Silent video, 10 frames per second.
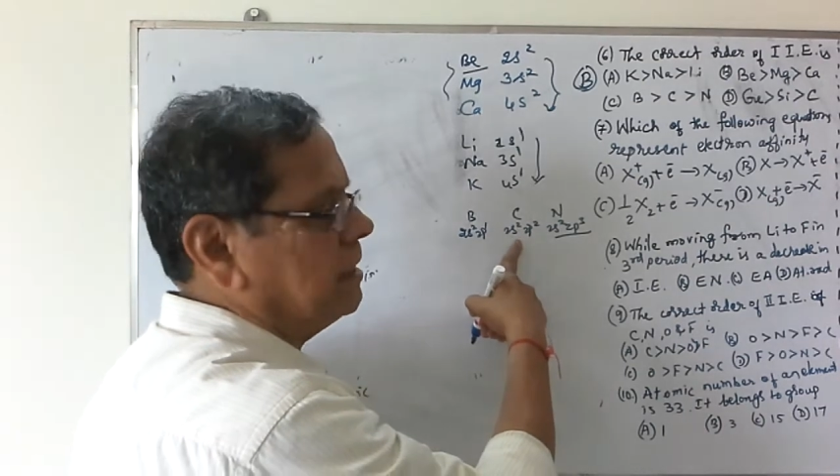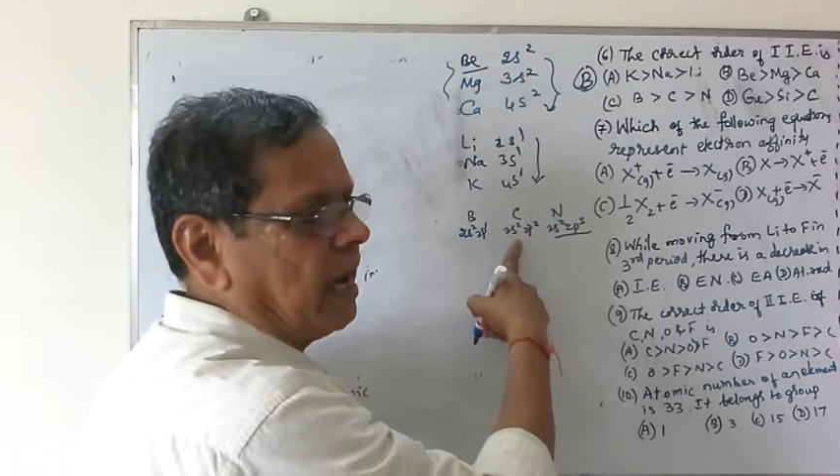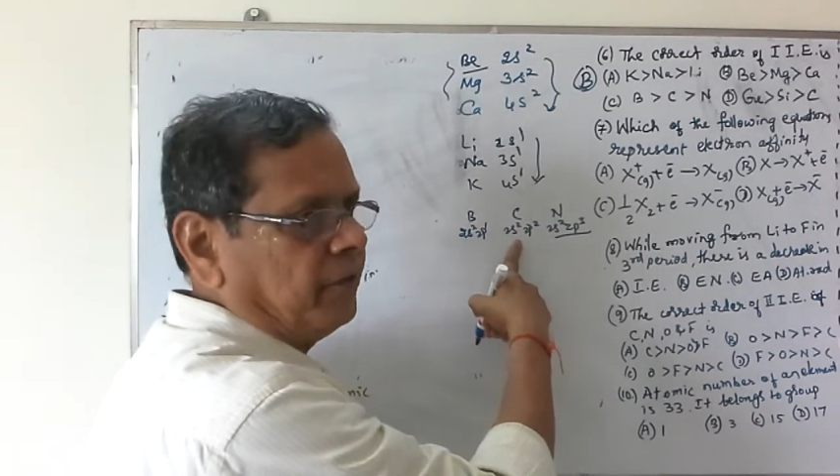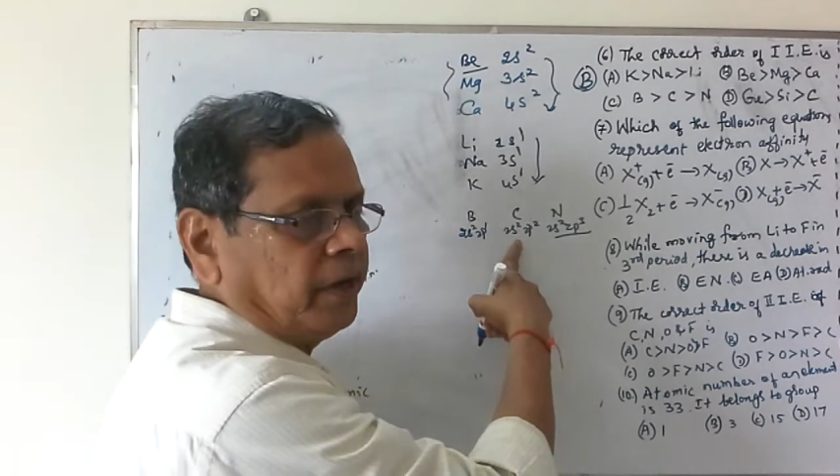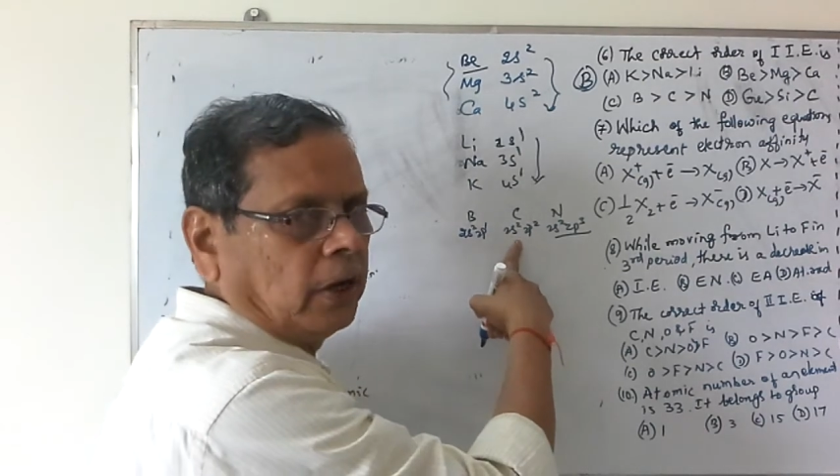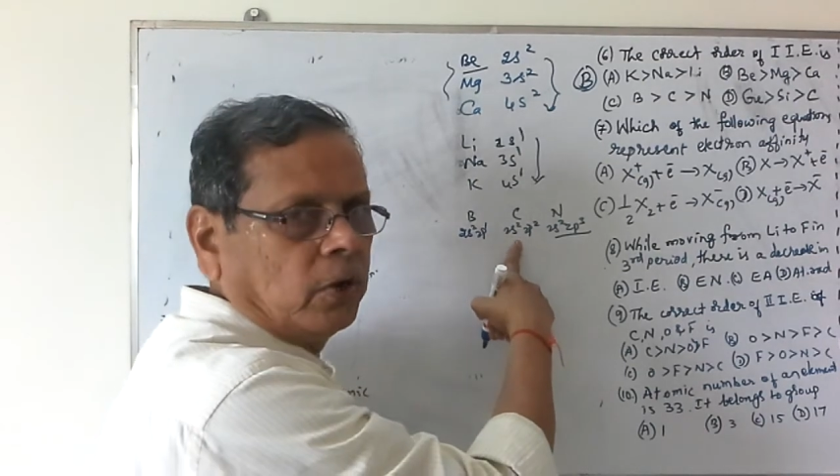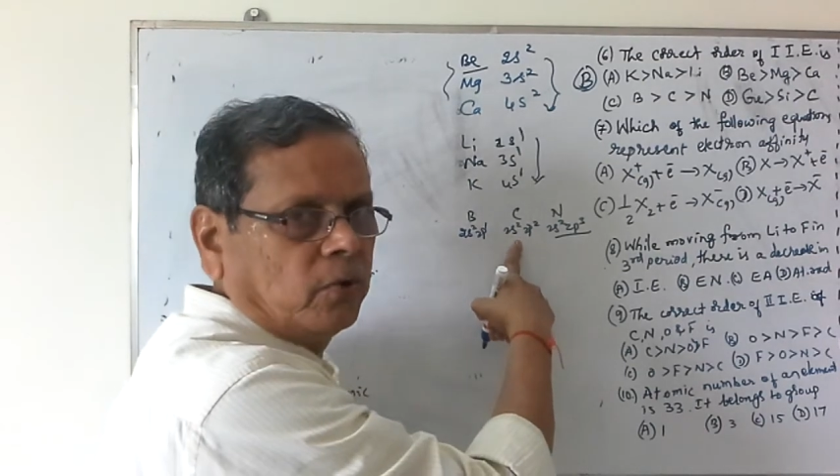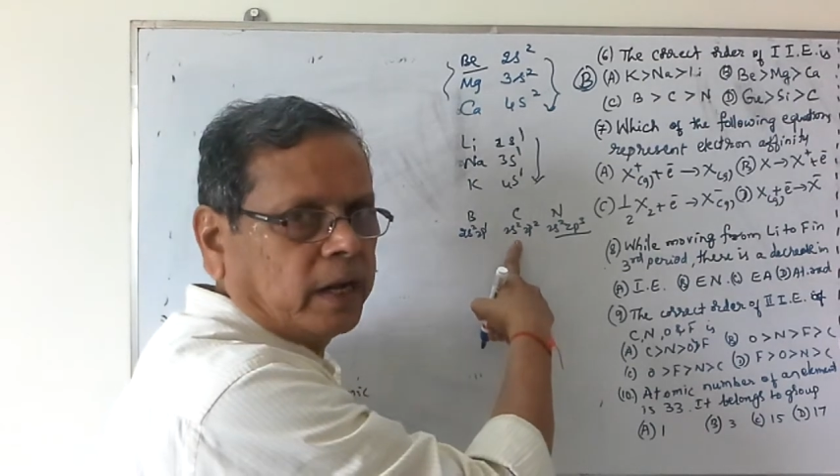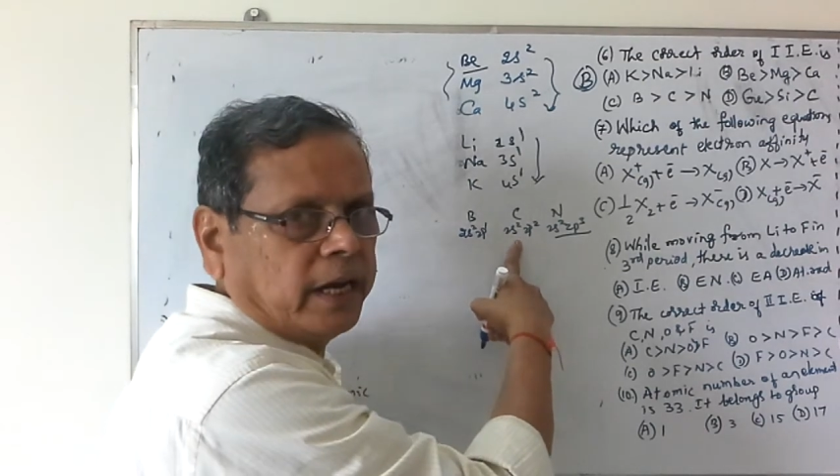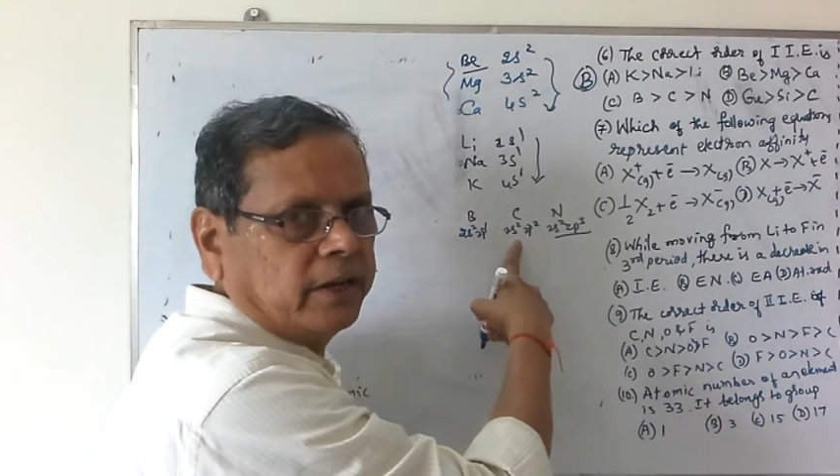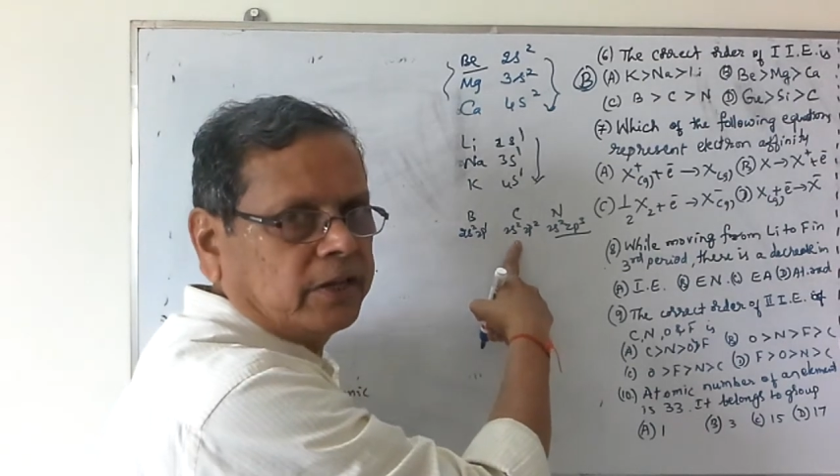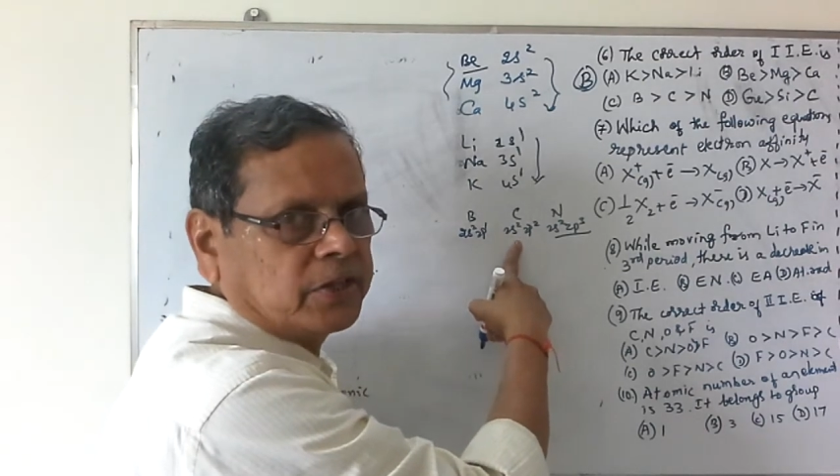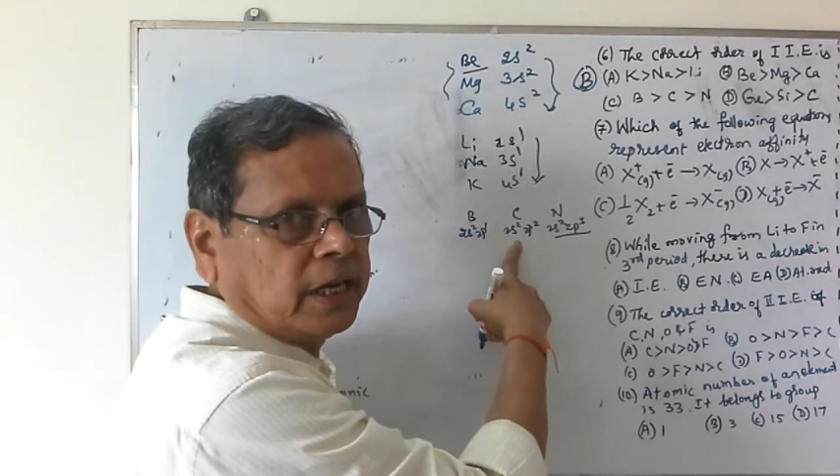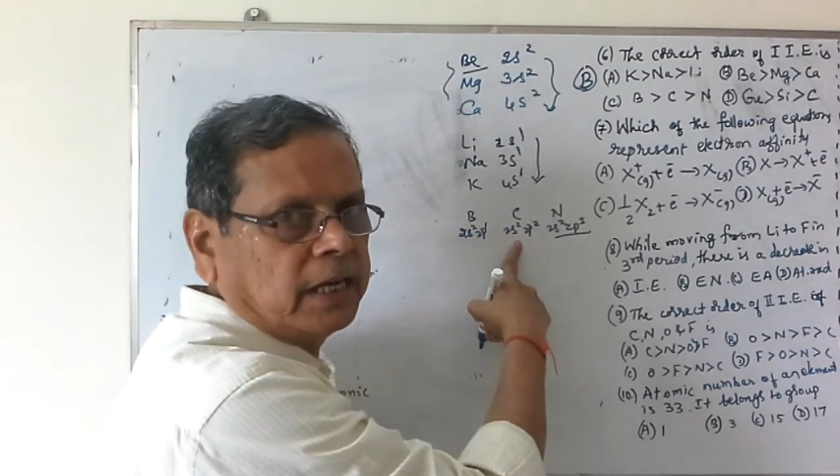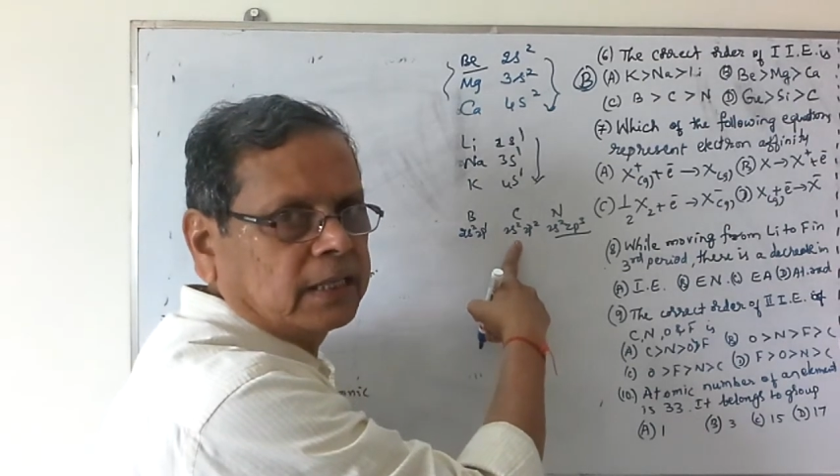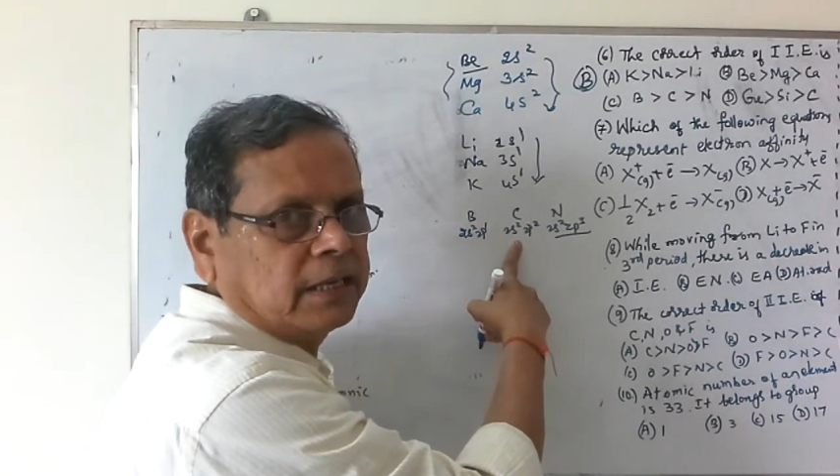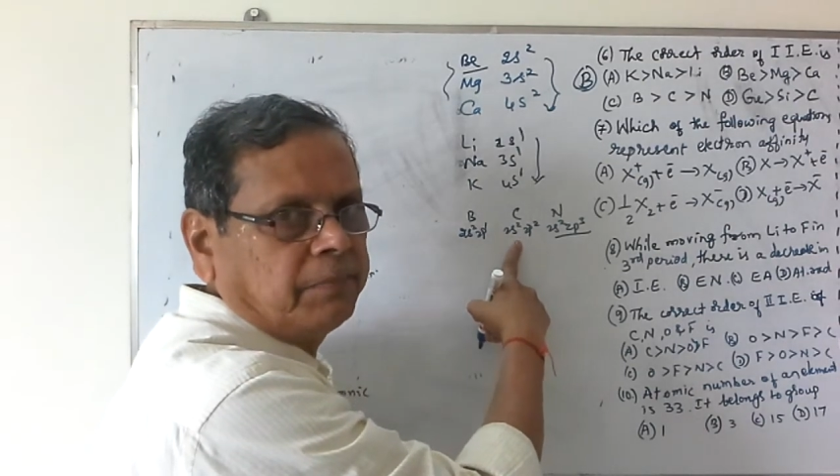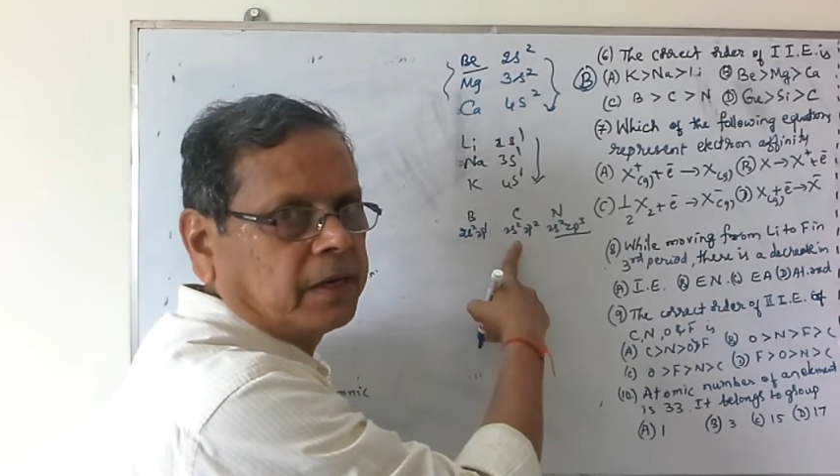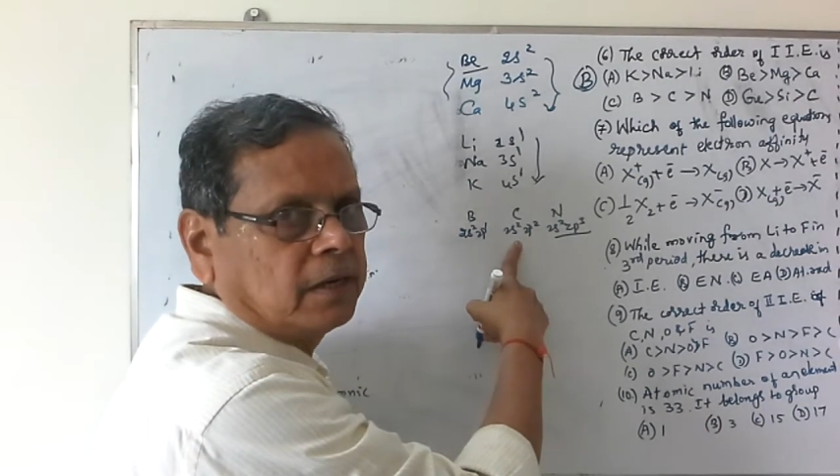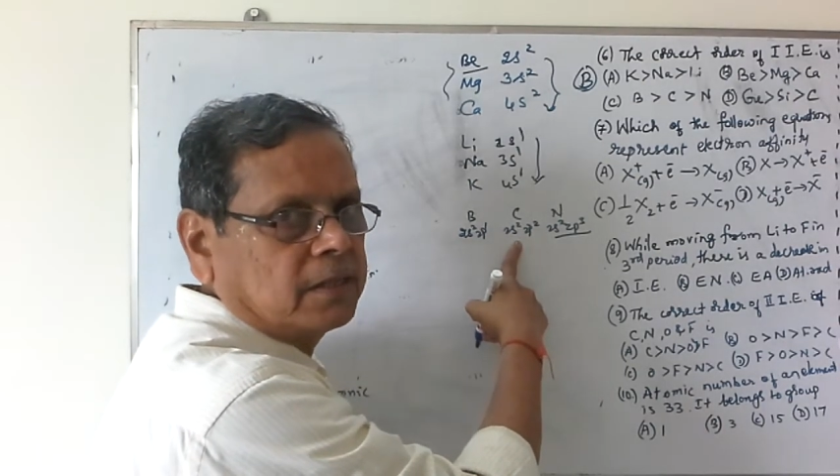is having lower ionization energy
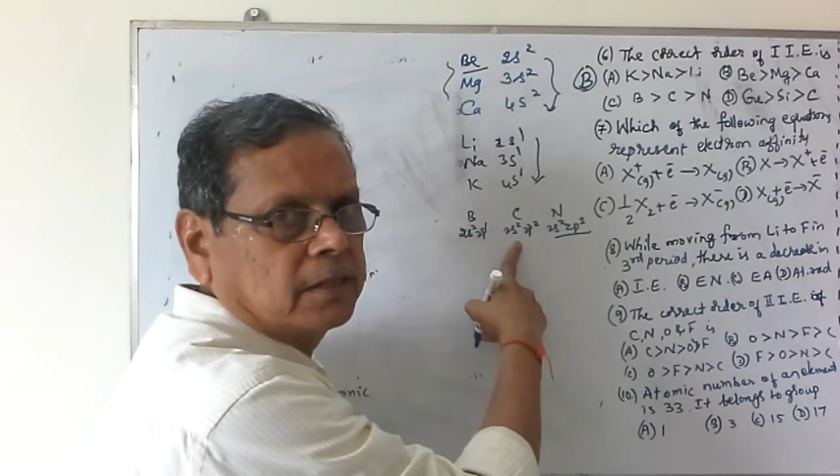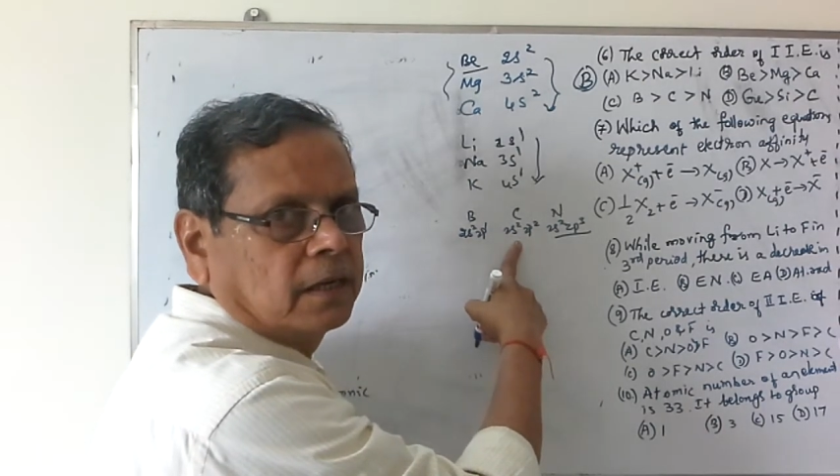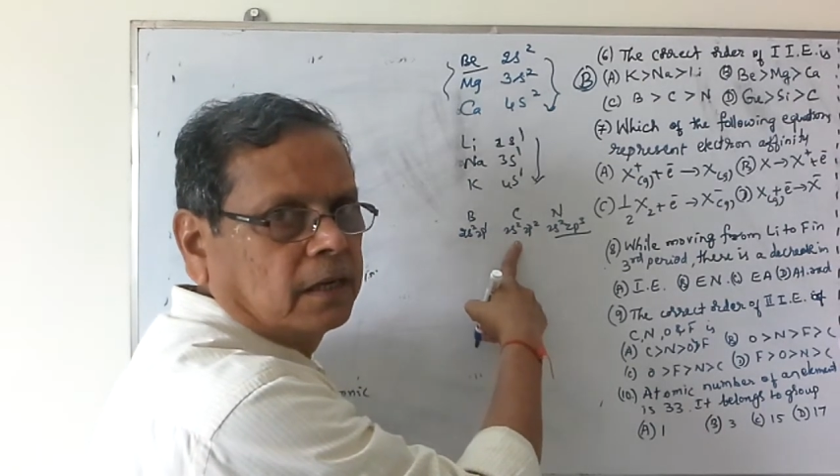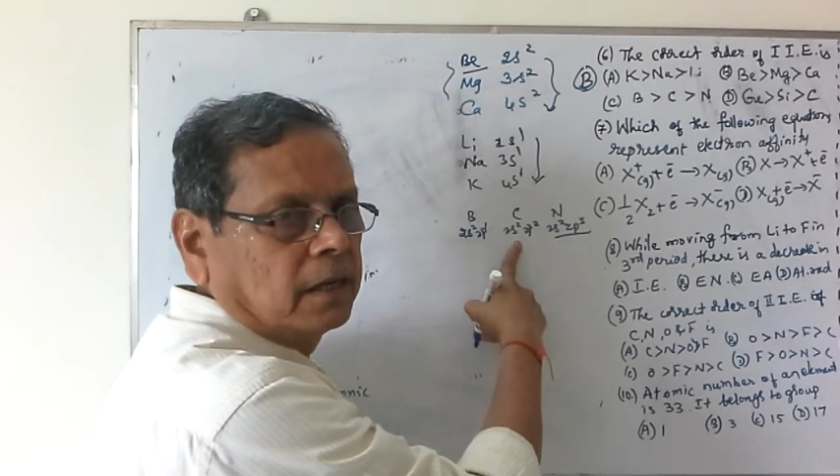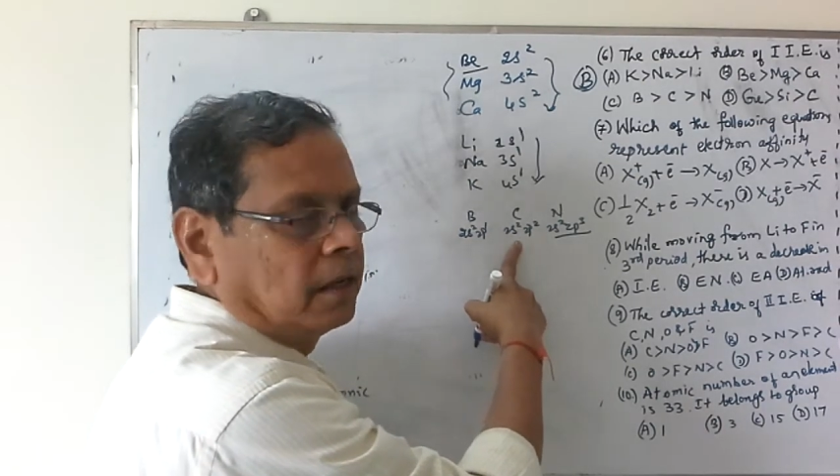because